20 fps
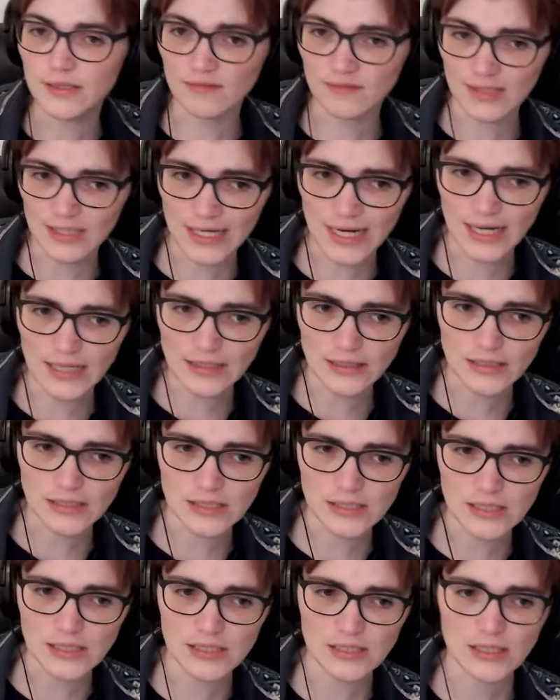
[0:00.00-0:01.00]
of the
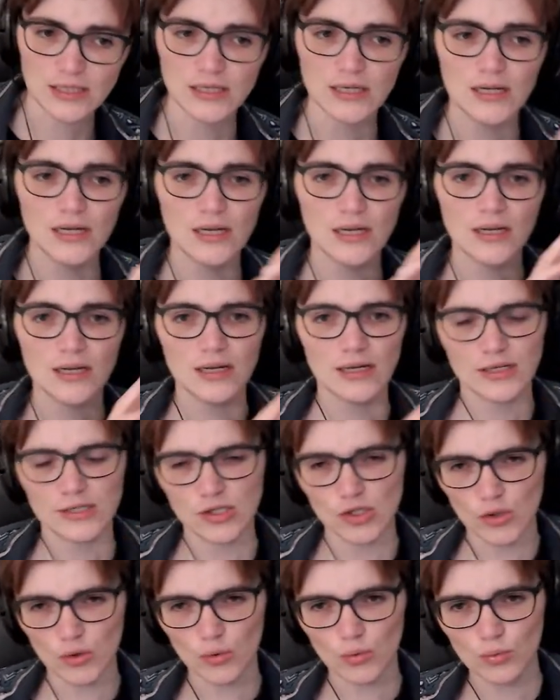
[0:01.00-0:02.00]
galaxies.
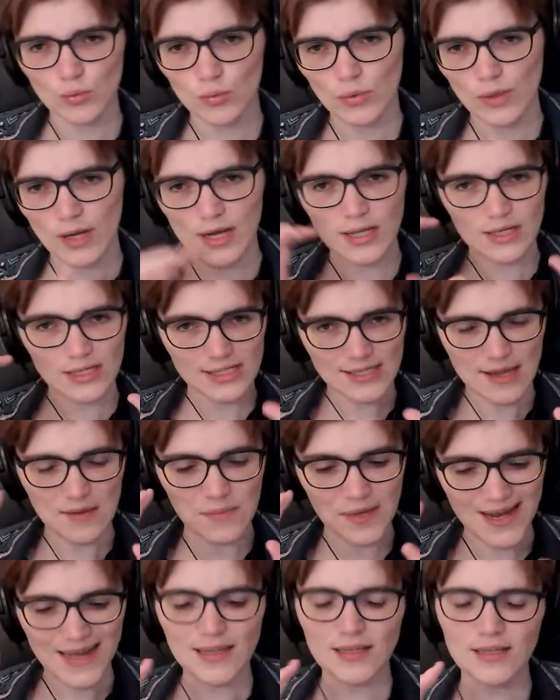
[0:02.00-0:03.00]
So in the
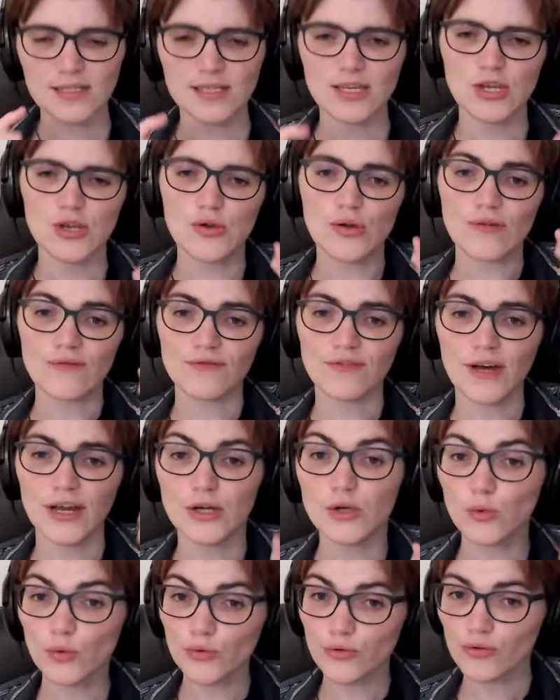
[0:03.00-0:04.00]
same galaxy, you can
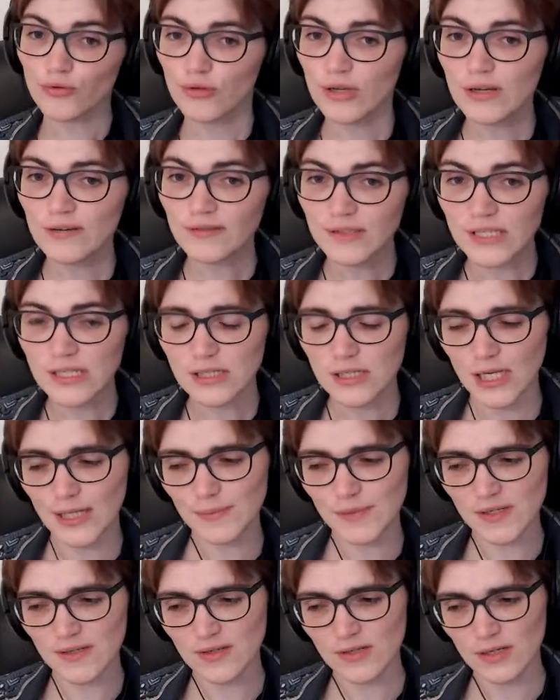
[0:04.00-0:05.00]
find all three of these
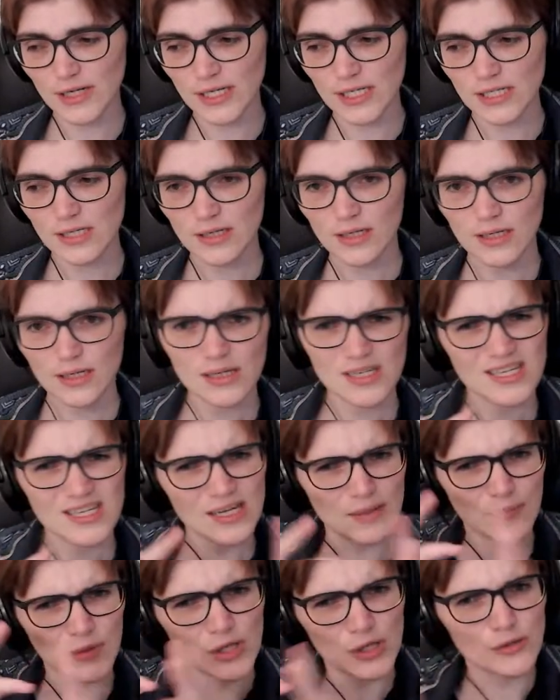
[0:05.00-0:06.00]
types of stars,
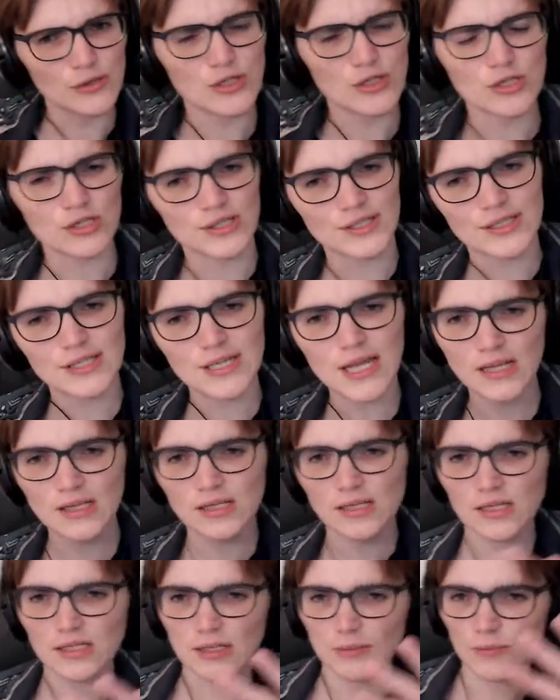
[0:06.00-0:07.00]
some closer to the
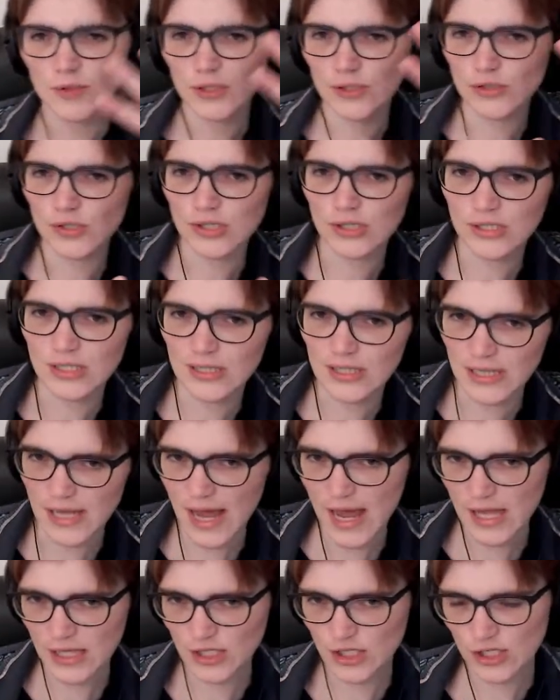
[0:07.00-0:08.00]
center, some closer to the
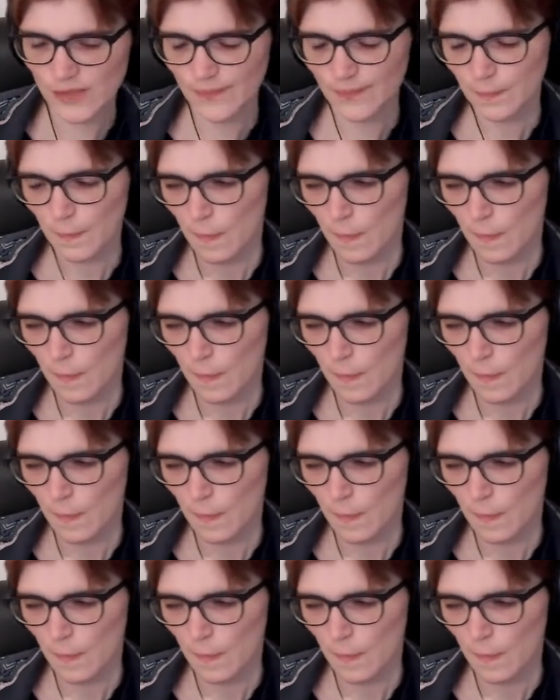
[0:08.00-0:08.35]
edge.